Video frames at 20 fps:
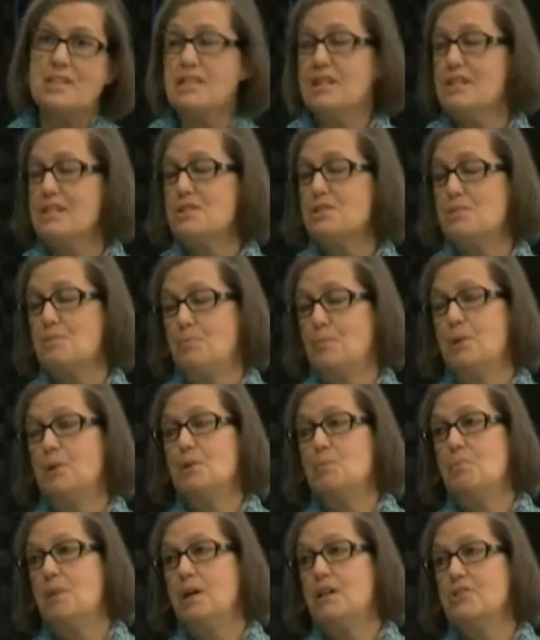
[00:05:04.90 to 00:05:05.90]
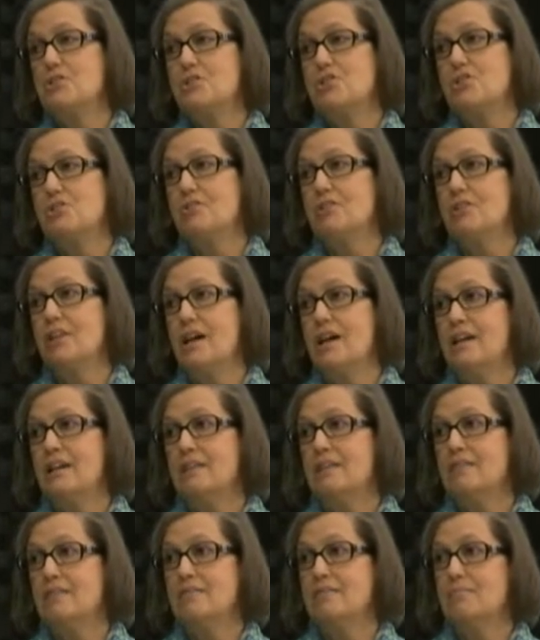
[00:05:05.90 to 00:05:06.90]
taste pretty much
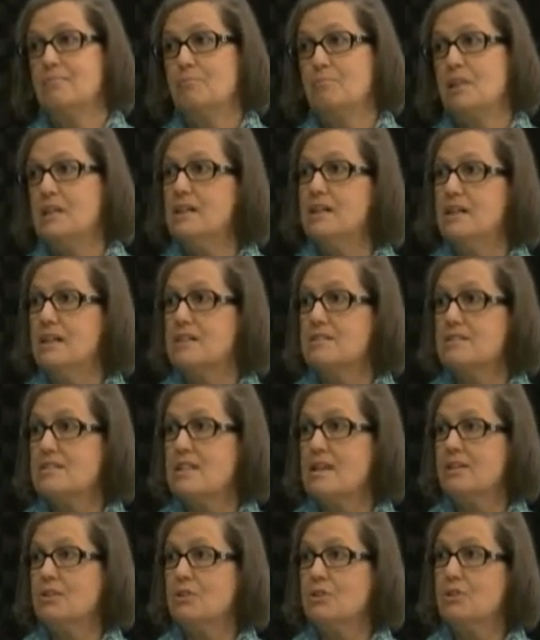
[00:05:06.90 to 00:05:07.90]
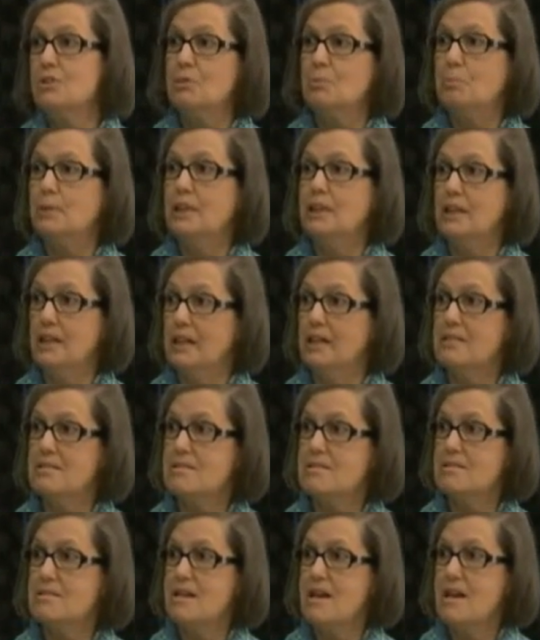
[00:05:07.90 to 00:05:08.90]
like peanuts, like cooked
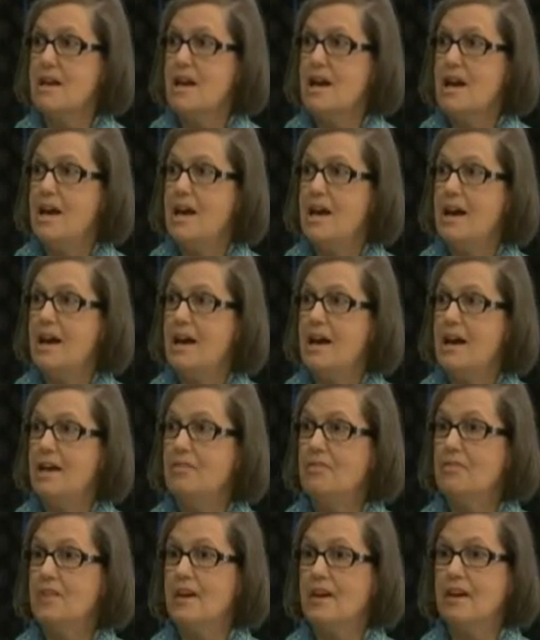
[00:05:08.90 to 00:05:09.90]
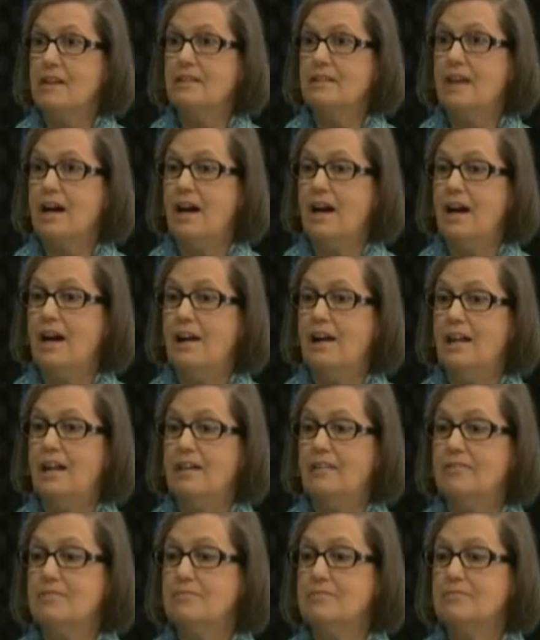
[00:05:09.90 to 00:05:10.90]
peanuts. Okay. And that
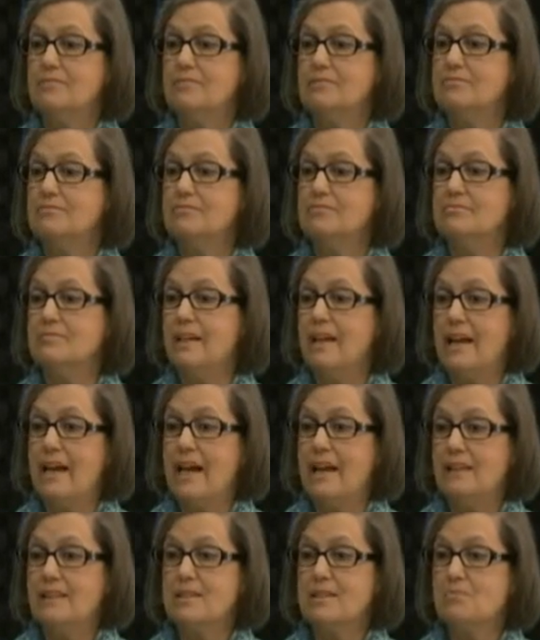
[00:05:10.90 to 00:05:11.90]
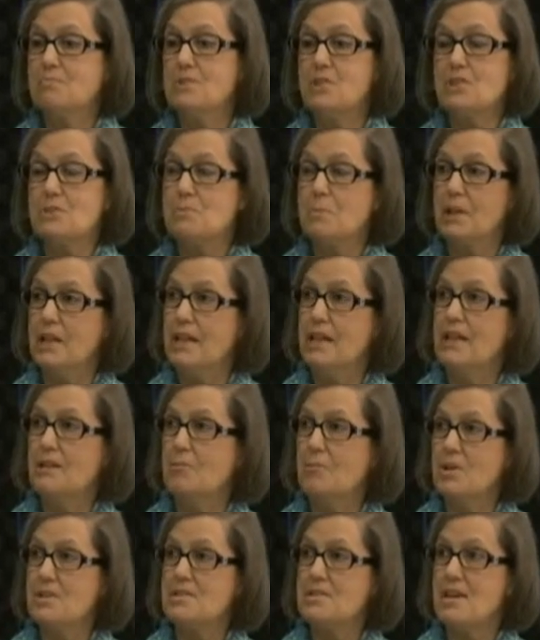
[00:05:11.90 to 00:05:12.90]
I ate them just plain
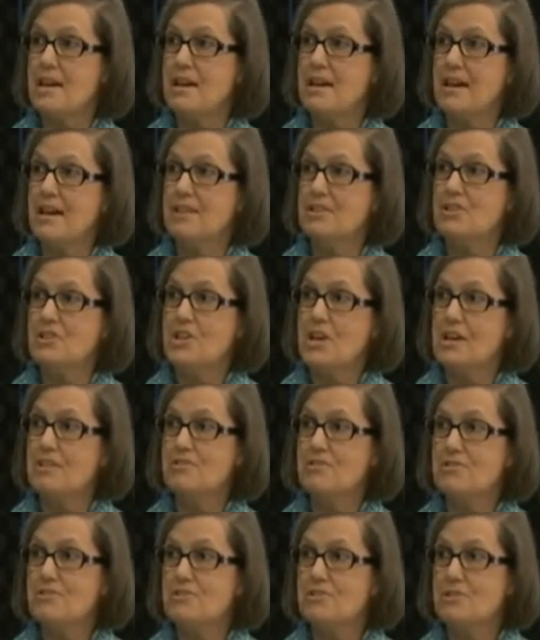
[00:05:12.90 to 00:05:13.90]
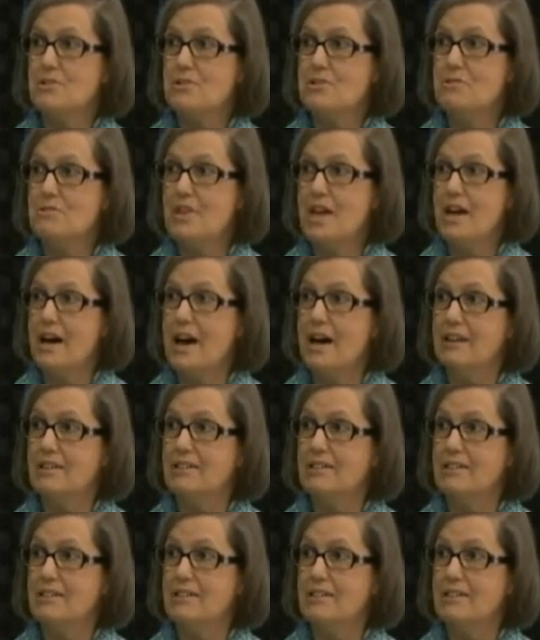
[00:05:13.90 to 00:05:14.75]
once I had a chance to do that.